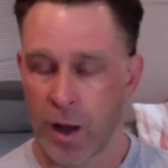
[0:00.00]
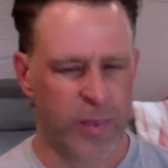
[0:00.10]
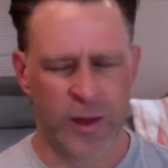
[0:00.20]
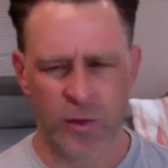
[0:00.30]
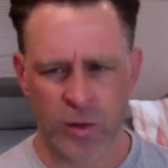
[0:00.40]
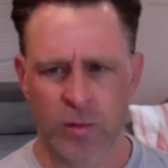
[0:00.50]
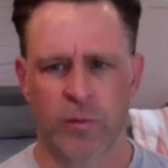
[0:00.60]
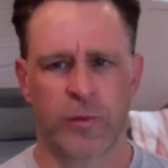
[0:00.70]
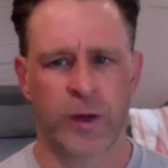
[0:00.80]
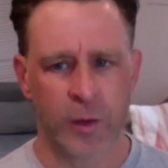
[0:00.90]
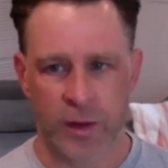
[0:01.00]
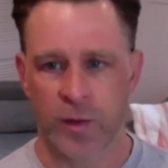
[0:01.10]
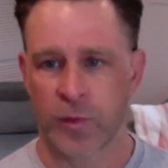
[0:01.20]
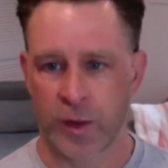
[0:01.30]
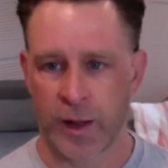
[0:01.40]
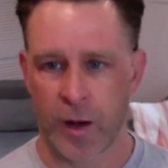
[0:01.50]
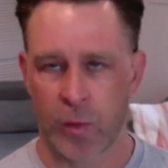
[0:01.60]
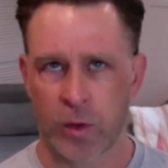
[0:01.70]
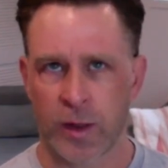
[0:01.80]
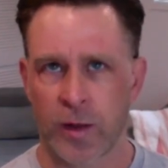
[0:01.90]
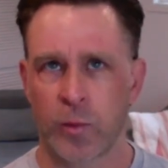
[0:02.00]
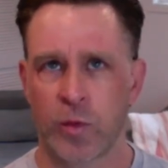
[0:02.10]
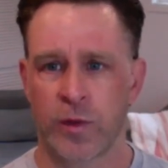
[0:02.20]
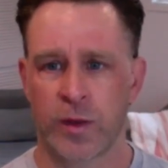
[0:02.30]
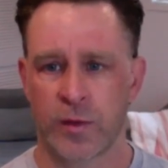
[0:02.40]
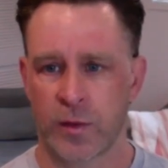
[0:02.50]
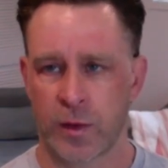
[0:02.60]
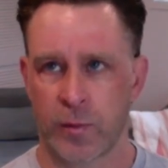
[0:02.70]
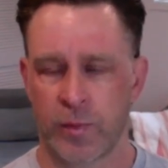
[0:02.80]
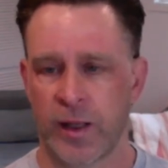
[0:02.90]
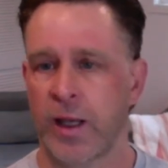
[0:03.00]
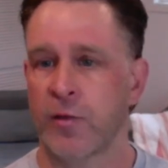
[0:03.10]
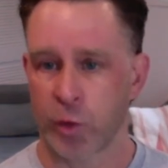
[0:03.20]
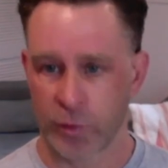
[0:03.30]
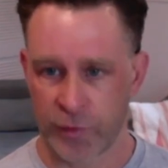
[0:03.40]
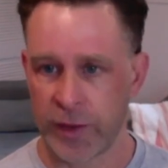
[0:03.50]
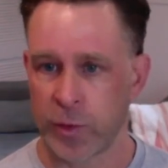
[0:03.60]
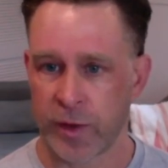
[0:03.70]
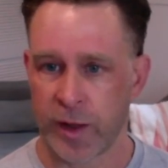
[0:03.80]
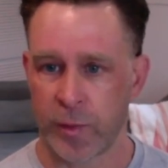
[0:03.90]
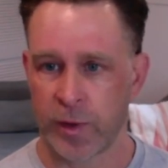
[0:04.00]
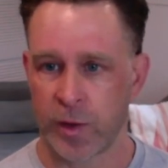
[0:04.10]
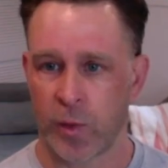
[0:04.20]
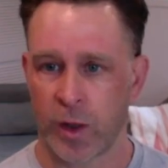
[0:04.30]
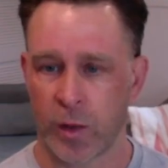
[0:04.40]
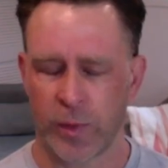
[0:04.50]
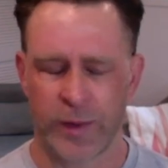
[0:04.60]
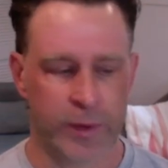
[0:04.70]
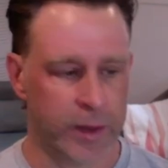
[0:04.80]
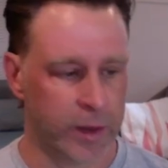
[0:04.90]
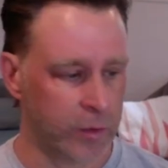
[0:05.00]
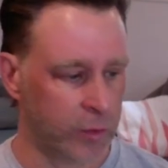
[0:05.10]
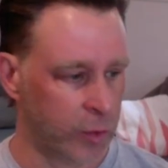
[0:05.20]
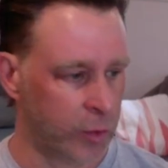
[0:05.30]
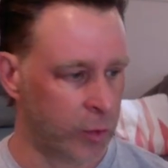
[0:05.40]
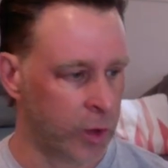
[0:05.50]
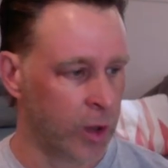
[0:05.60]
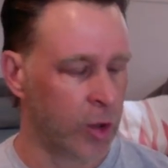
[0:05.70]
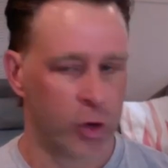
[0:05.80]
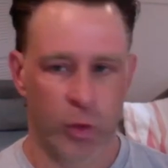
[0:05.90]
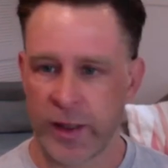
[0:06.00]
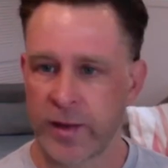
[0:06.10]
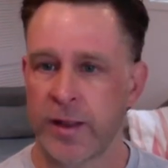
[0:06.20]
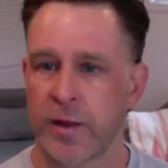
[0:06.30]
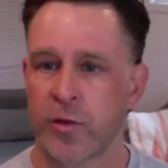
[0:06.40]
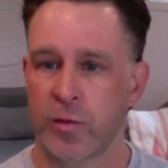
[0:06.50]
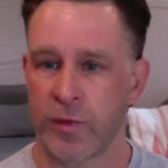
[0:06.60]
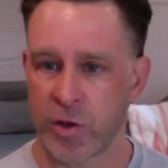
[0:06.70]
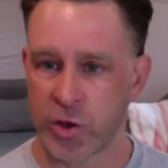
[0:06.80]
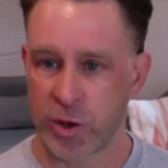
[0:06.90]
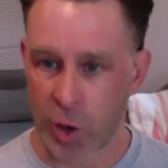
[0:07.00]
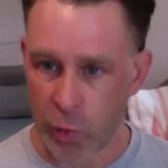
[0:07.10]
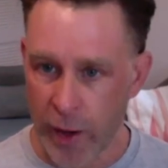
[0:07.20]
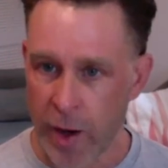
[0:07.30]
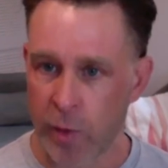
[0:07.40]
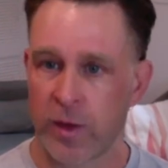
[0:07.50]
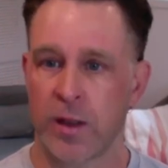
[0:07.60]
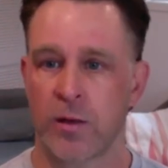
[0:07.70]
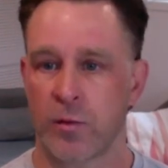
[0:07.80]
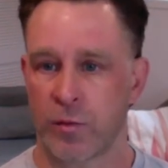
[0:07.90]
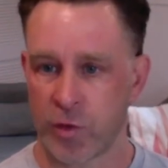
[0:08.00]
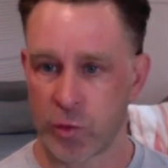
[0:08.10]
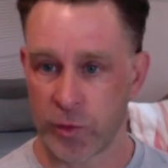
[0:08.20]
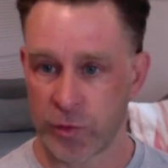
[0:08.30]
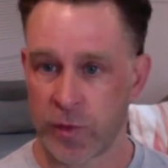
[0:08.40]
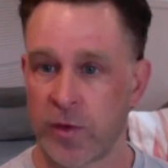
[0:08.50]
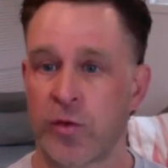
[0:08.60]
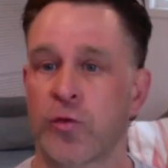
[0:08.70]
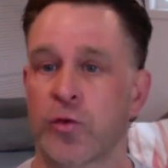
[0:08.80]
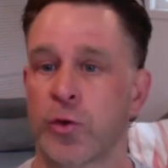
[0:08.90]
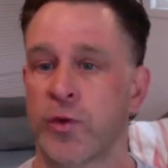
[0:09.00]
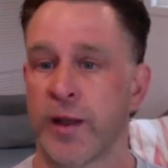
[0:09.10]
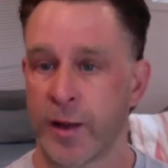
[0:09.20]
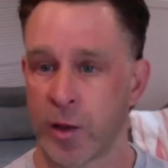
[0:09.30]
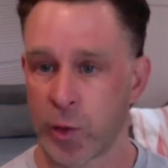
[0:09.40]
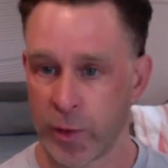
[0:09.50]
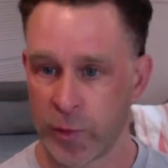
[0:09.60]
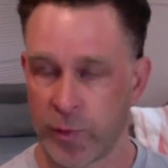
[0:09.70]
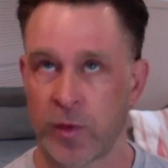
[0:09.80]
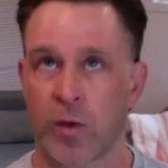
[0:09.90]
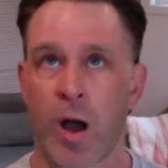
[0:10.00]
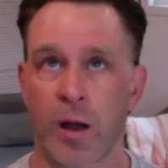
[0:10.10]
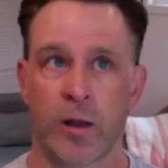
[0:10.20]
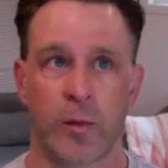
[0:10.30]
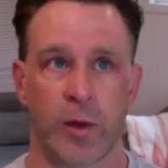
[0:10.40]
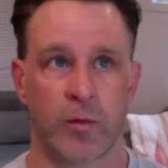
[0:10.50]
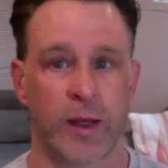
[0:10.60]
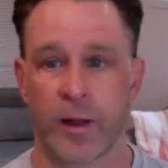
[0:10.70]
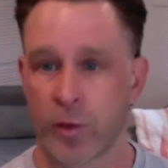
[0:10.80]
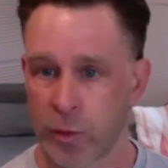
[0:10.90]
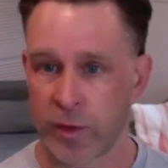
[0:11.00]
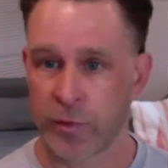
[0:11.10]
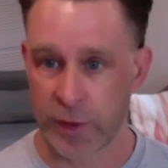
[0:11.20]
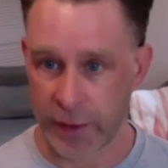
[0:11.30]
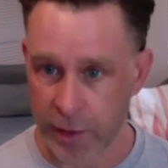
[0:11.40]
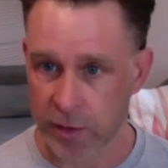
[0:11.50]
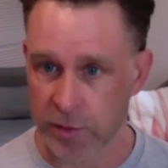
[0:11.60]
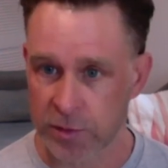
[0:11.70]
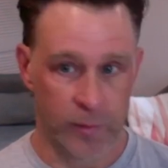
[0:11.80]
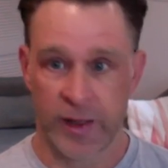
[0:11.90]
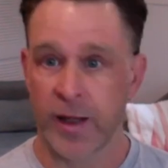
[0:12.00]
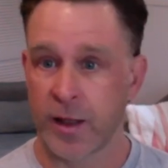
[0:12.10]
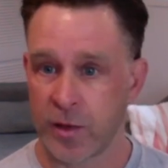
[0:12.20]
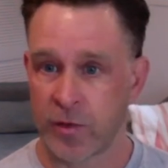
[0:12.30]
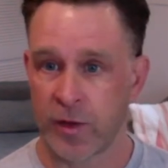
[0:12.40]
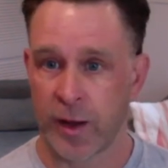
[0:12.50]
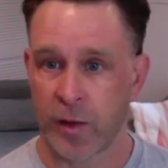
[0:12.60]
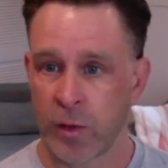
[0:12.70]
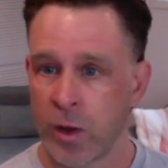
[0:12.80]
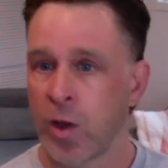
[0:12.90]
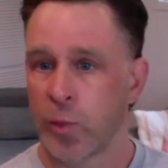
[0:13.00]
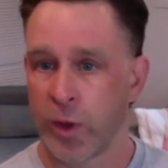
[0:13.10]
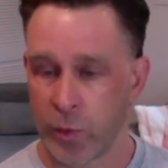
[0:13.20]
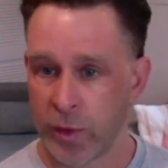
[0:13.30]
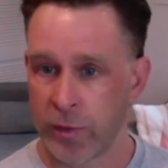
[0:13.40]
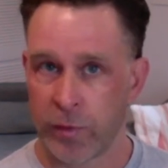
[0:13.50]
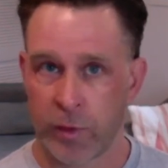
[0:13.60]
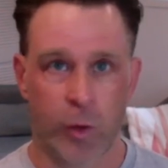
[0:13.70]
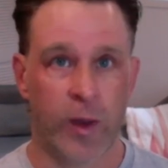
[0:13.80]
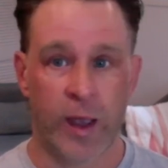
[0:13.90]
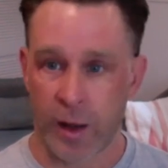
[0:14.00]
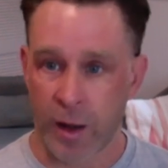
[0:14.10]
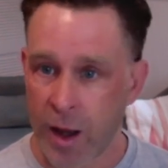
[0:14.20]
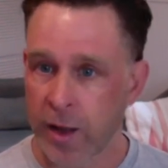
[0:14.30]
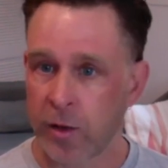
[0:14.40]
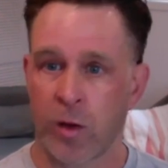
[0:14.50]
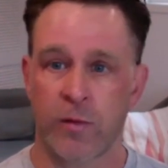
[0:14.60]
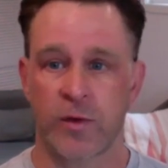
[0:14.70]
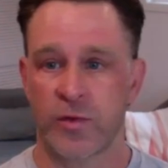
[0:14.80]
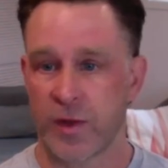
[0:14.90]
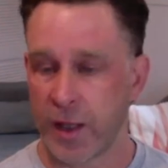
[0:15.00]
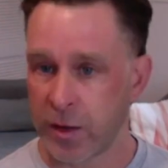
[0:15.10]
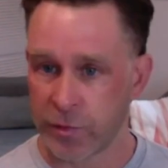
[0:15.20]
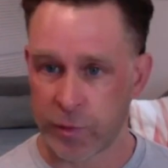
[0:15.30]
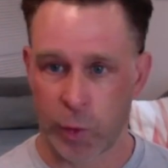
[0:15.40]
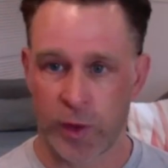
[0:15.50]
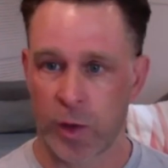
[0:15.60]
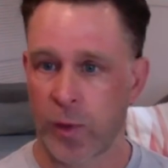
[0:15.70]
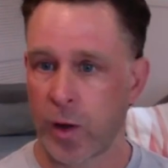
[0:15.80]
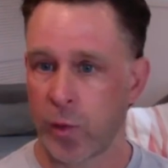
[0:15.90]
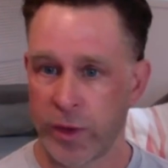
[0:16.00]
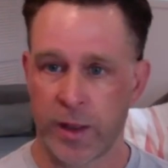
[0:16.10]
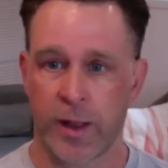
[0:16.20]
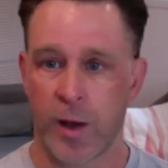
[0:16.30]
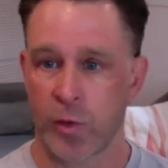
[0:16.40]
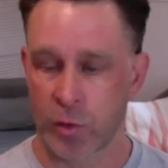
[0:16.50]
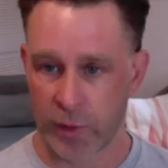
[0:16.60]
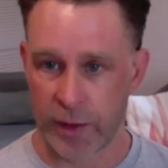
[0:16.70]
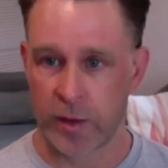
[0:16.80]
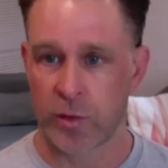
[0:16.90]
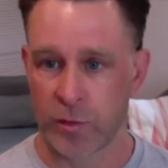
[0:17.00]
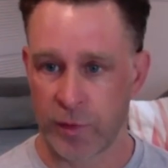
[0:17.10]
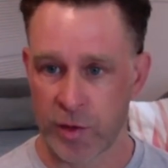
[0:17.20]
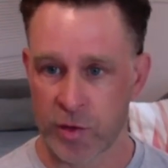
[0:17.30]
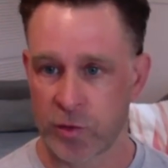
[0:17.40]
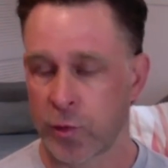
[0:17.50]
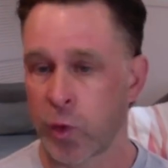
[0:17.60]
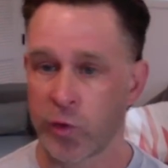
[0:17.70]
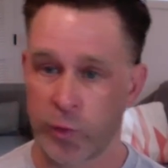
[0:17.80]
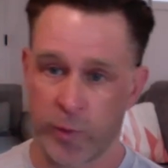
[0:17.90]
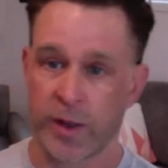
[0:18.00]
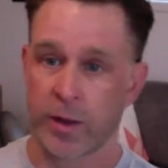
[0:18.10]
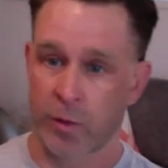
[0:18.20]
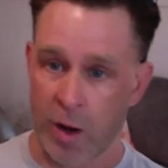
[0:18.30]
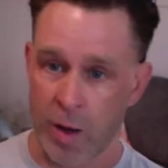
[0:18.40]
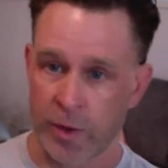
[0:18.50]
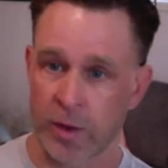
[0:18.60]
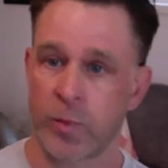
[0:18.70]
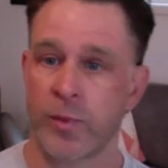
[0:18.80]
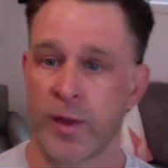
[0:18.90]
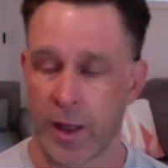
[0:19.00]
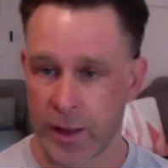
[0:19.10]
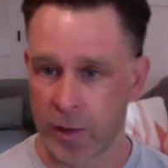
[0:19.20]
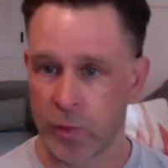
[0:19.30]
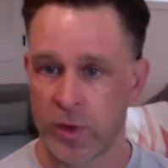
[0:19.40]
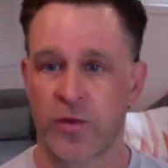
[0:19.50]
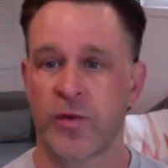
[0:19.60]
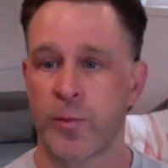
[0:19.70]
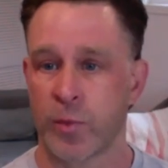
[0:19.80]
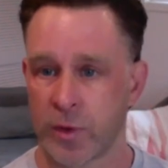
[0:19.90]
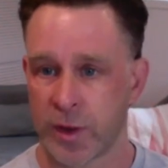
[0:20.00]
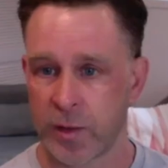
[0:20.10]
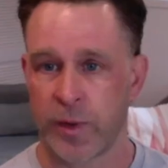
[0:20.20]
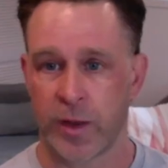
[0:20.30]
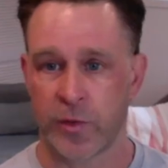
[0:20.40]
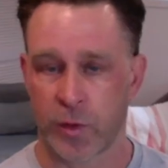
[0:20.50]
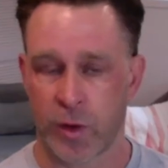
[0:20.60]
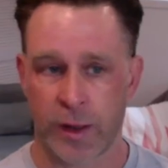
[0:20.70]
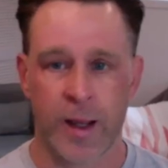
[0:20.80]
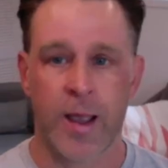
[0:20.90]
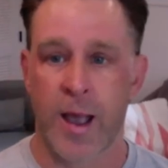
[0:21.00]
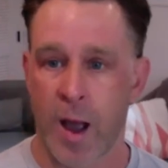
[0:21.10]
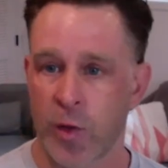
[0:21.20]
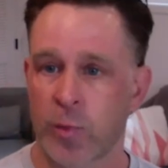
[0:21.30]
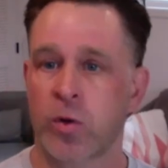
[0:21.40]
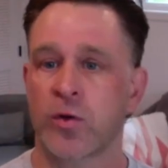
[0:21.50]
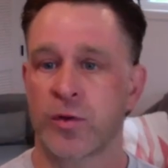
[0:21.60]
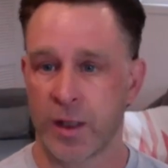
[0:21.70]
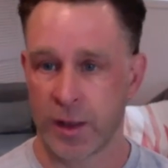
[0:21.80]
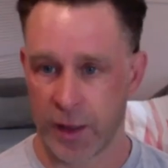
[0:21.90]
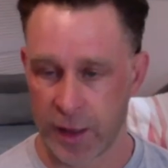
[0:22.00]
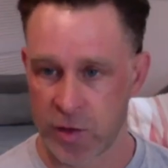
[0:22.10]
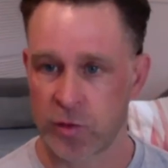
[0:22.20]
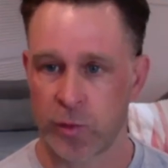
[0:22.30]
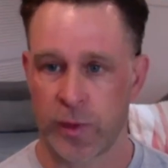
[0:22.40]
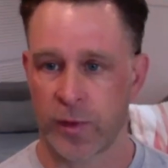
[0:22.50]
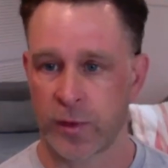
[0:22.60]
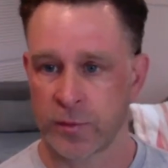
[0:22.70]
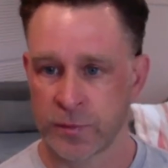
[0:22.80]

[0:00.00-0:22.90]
Things are very different now. We're now moving into behavioral phenotyping, where we begin to create the intervention around the individual. So this is true tailoring. We've been talking about tailoring for years, decades now, but with, AI and all of this data floating around, we can now create interventions. Of course, we'd pick a topic, but we'd assemble it based on how the person engages with it.